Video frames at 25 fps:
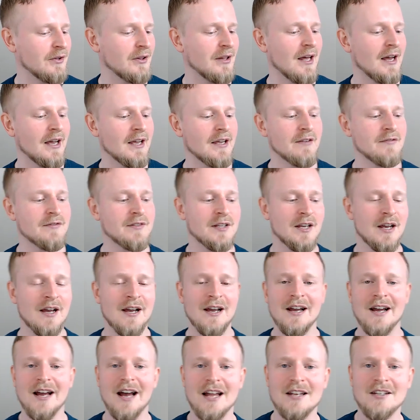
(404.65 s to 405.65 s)
lives
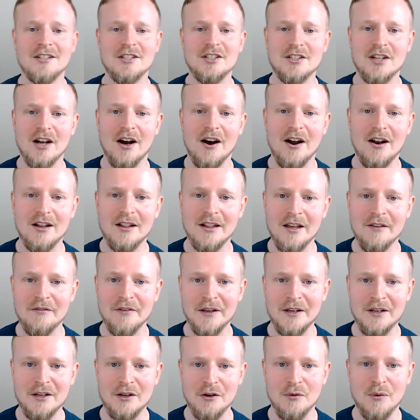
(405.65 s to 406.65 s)
and start
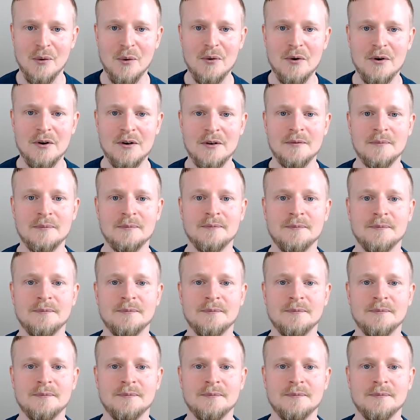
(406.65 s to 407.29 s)
living your own.